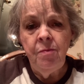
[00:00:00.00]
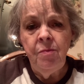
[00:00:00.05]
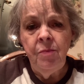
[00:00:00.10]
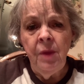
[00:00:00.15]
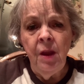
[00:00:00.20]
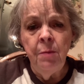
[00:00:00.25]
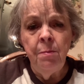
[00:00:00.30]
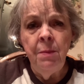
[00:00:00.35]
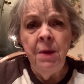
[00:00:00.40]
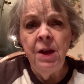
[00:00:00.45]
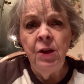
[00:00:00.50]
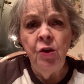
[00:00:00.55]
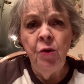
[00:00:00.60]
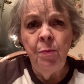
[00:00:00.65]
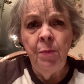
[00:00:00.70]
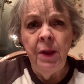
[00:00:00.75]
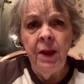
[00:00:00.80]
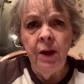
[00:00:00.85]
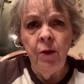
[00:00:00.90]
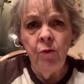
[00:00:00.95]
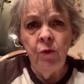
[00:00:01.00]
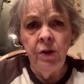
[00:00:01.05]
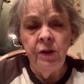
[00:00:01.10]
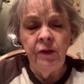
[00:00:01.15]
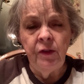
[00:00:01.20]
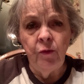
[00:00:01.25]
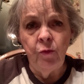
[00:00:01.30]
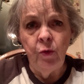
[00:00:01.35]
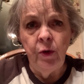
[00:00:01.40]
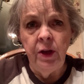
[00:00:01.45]
menu plan
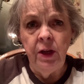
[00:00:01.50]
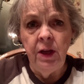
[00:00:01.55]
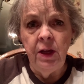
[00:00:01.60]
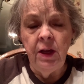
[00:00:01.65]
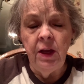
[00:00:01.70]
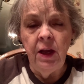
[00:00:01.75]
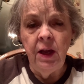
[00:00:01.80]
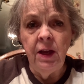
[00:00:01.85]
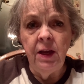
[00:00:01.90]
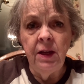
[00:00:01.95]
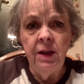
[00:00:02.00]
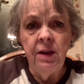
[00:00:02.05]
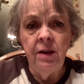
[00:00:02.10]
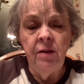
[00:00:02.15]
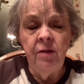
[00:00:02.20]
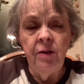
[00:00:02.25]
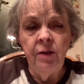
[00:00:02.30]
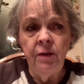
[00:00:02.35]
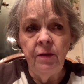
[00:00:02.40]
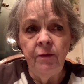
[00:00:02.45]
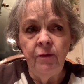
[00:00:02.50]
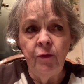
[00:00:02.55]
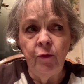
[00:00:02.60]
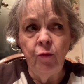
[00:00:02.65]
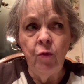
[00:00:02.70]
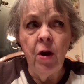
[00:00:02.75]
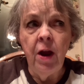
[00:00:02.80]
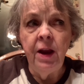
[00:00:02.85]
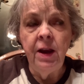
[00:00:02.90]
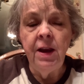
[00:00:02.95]
once a week, and for
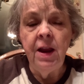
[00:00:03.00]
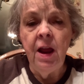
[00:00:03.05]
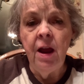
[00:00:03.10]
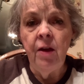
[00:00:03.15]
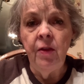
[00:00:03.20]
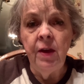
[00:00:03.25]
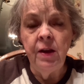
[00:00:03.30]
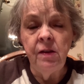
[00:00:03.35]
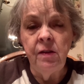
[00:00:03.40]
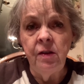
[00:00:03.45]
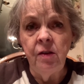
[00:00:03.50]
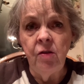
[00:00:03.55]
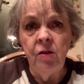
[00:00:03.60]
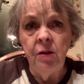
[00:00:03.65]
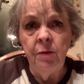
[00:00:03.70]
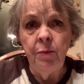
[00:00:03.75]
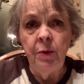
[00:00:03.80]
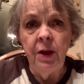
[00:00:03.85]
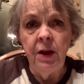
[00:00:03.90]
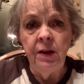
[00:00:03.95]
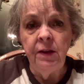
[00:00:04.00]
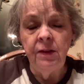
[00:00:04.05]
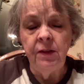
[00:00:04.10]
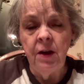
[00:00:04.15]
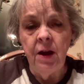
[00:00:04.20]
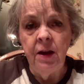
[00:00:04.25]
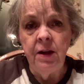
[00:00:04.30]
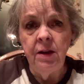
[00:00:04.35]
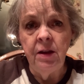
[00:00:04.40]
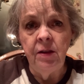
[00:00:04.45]
right now, that's the only place
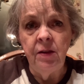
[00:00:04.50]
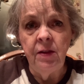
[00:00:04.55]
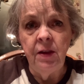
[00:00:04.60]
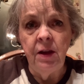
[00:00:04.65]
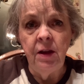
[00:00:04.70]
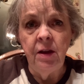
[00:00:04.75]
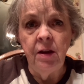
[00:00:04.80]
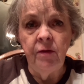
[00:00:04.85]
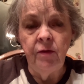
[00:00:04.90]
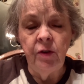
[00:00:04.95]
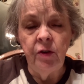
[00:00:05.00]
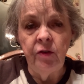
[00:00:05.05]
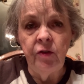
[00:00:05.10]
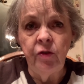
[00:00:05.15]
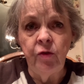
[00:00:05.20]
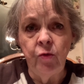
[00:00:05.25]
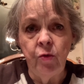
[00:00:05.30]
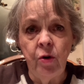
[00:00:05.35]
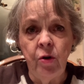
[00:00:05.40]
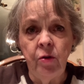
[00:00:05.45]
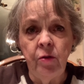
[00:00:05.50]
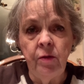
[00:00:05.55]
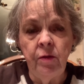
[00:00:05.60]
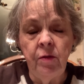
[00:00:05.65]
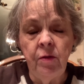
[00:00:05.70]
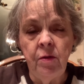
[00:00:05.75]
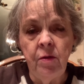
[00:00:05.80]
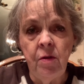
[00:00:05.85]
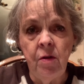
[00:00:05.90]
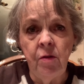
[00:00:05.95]
I can think of to store
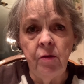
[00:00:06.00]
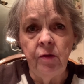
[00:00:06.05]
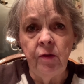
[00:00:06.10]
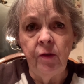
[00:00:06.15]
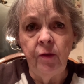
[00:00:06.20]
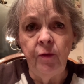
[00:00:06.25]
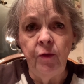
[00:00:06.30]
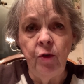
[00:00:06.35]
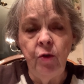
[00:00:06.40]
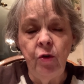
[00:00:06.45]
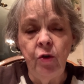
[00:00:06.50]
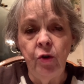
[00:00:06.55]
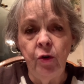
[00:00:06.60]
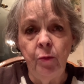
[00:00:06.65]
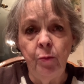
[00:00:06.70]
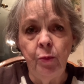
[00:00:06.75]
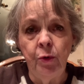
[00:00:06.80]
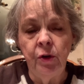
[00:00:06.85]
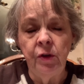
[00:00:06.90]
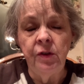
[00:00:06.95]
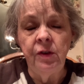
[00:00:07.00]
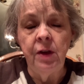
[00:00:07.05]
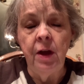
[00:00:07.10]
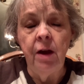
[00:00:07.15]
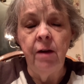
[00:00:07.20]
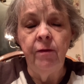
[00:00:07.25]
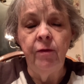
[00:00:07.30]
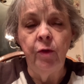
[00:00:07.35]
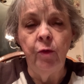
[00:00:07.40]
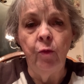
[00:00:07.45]
those few cookbooks
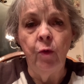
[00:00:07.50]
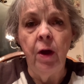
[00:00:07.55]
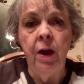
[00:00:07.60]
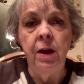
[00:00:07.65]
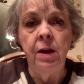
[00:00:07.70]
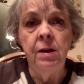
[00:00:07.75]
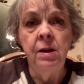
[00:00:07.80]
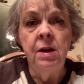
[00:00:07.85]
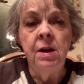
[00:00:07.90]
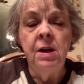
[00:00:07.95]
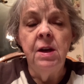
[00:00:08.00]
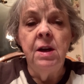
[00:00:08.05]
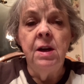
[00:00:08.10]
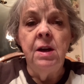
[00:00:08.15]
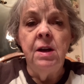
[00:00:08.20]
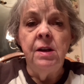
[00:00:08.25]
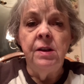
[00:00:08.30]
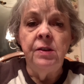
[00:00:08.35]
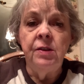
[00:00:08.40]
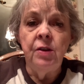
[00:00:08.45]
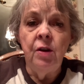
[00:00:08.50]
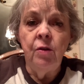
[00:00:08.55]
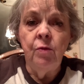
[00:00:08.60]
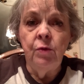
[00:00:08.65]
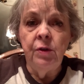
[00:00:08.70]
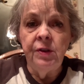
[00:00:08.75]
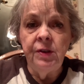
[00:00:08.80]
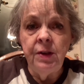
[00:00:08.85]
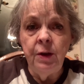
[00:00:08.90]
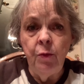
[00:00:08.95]
out of the way. So
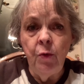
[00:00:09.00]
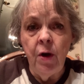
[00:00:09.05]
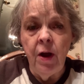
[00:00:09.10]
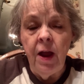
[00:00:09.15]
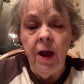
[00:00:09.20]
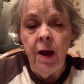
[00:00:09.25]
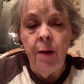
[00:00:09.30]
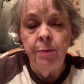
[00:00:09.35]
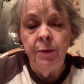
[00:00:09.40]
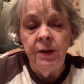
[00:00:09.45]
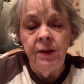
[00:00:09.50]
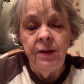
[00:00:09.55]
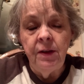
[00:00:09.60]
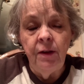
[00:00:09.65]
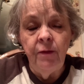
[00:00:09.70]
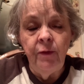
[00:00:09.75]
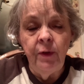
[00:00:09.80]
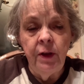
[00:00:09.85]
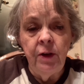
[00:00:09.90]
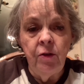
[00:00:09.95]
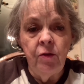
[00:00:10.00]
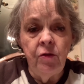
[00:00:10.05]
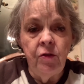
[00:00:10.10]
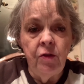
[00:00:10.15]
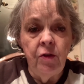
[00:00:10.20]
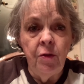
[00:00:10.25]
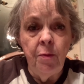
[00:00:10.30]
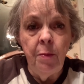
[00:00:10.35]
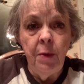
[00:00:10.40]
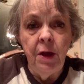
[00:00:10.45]
we'll see what happens, and if I don't
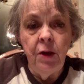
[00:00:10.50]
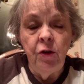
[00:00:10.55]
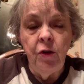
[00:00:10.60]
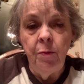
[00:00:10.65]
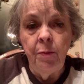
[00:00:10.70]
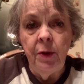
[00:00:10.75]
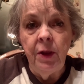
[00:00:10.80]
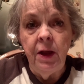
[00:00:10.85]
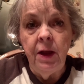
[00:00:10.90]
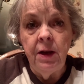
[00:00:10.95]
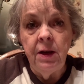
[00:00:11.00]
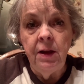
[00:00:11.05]
do the menu planning,